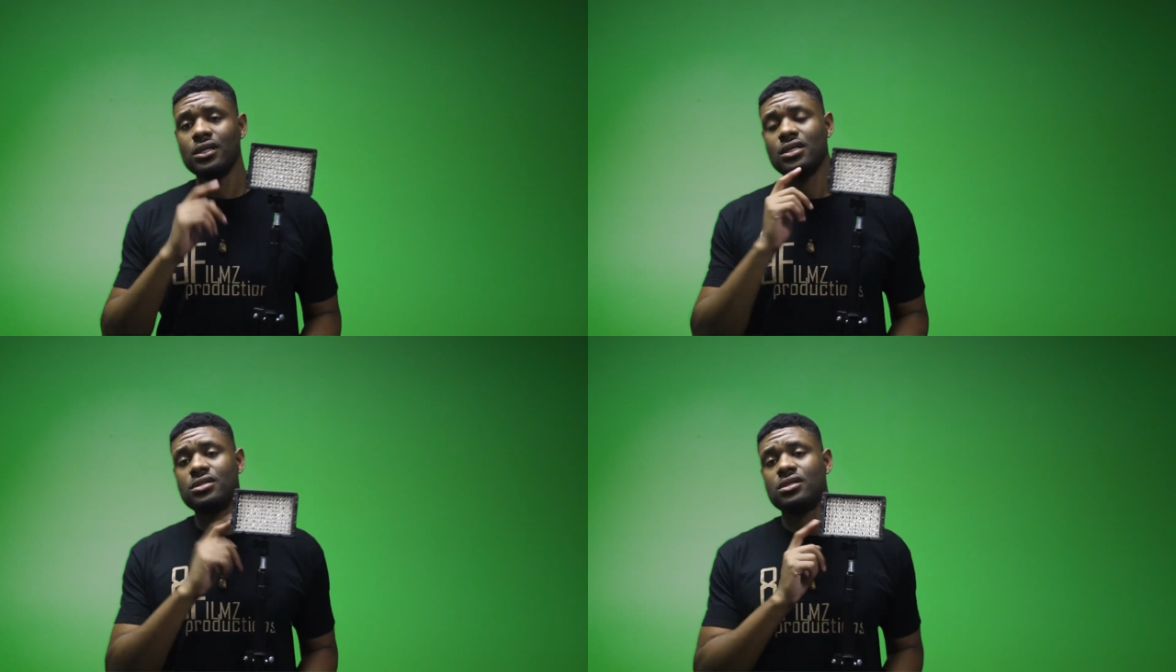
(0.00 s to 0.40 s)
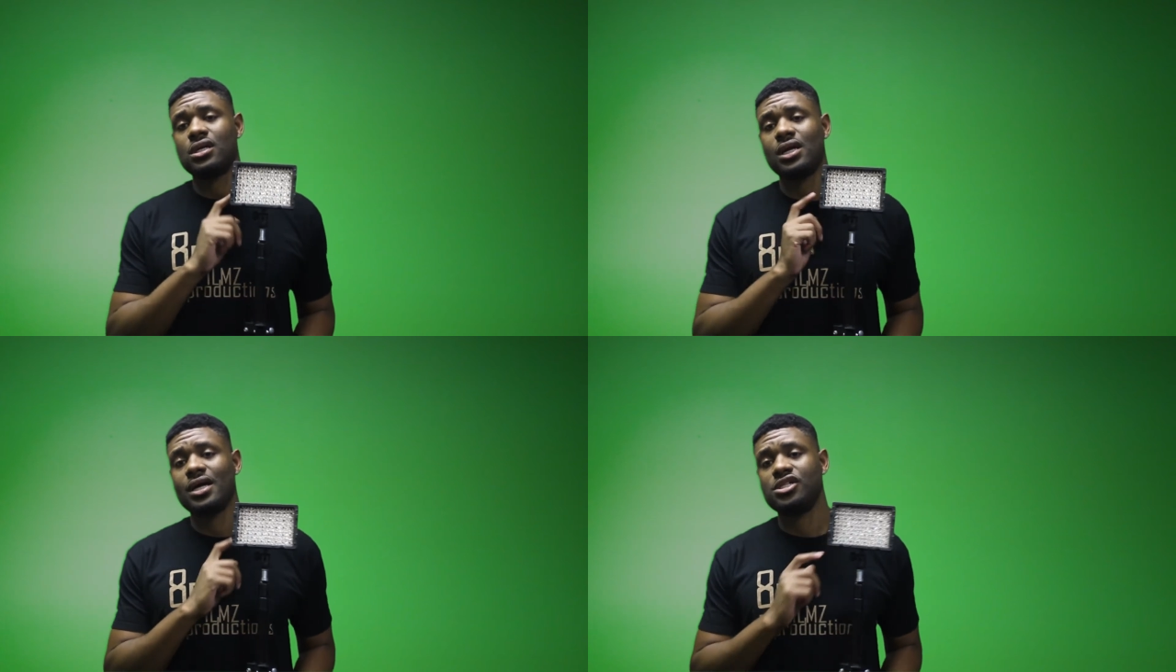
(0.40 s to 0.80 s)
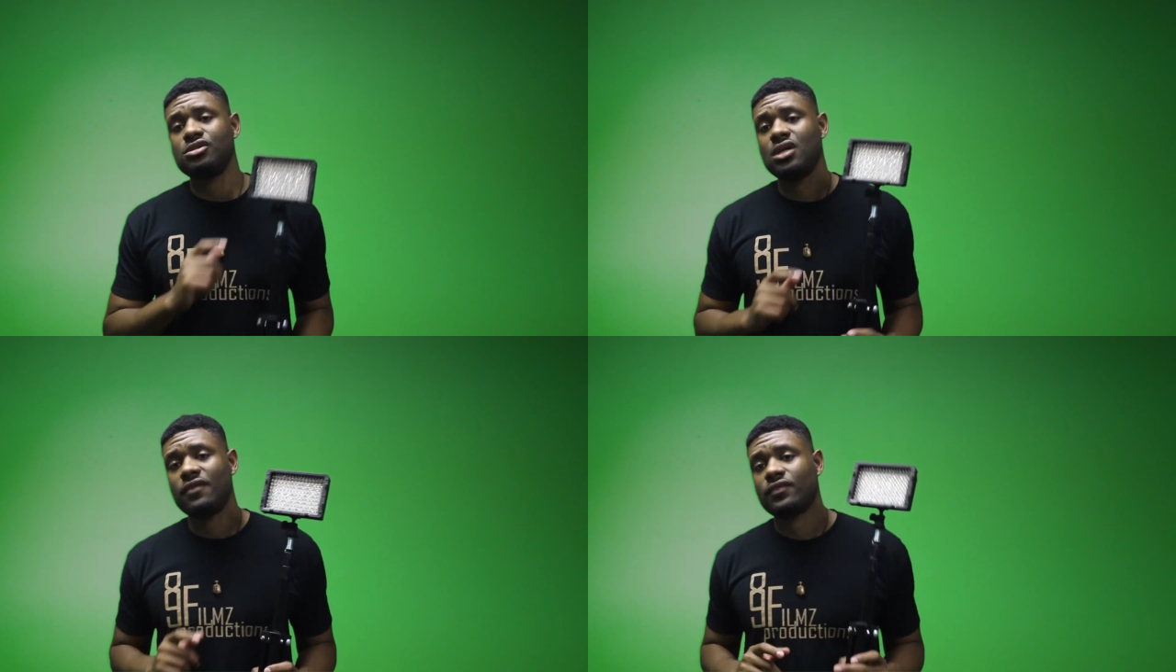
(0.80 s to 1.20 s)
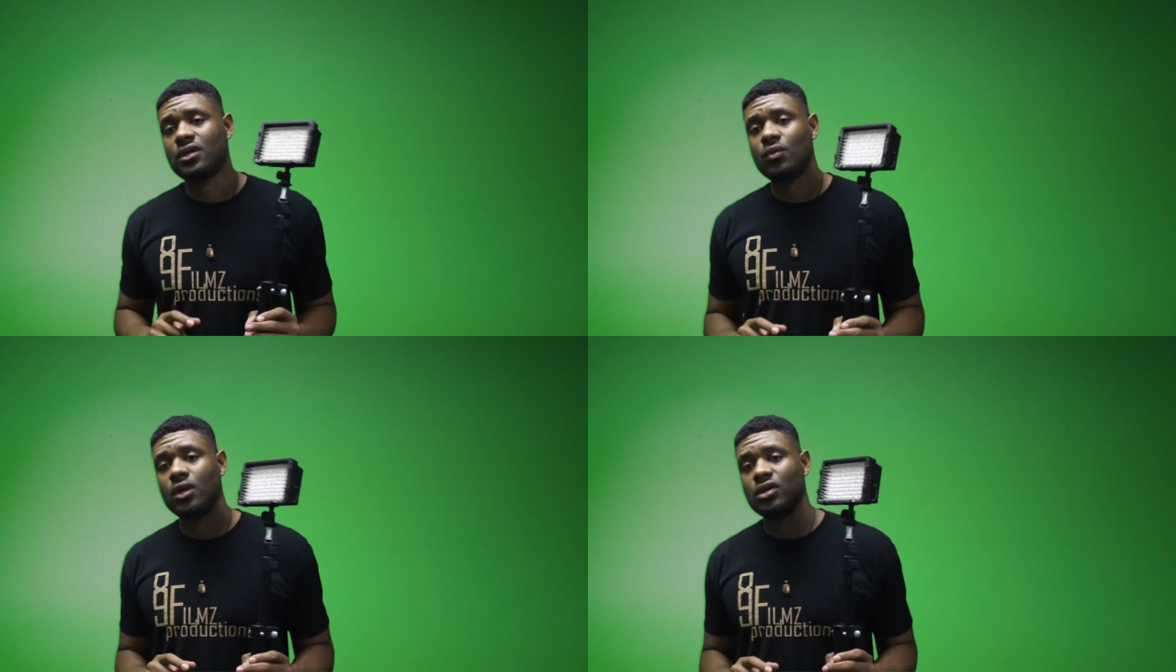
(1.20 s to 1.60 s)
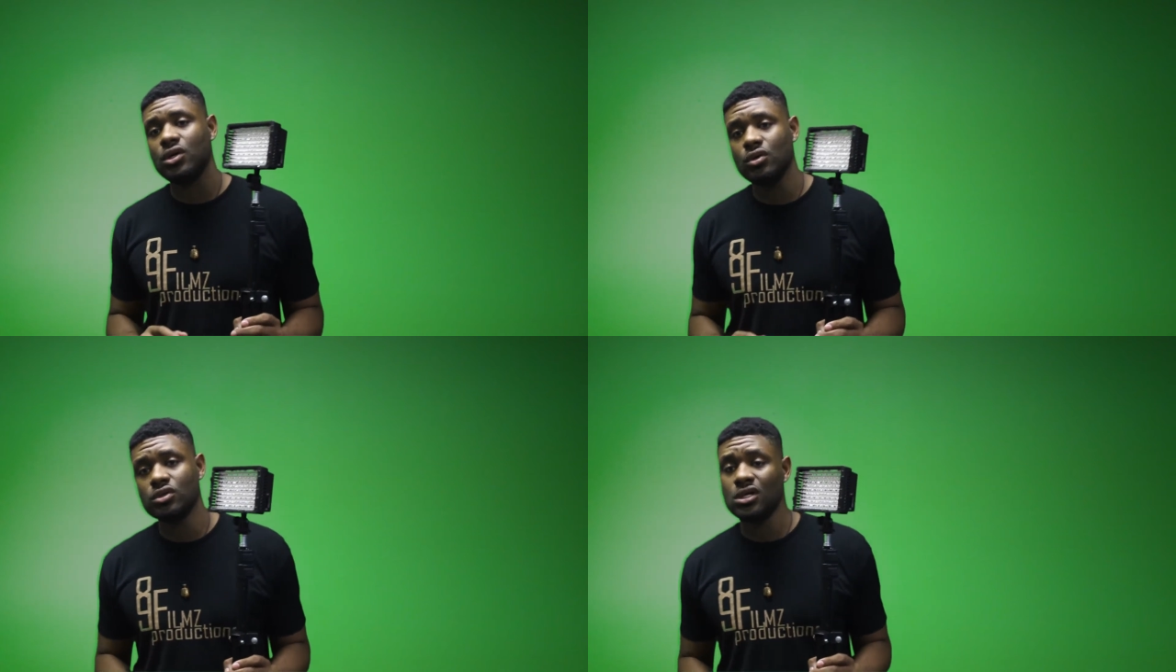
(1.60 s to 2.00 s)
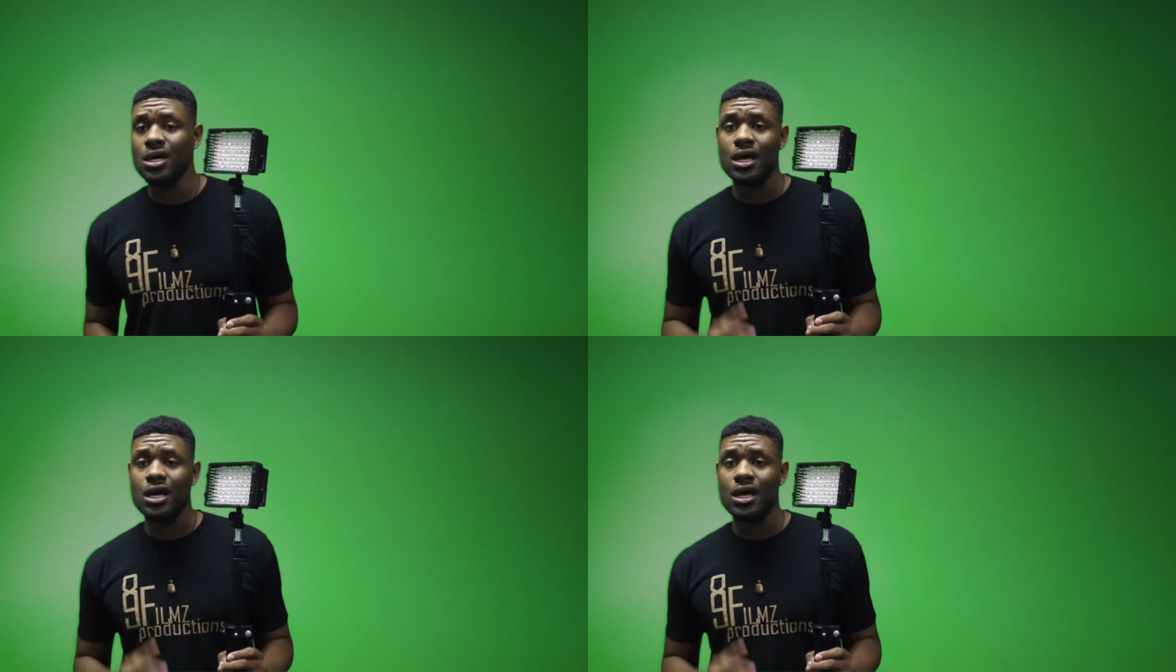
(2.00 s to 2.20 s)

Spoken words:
these are the lights you definitely want to use.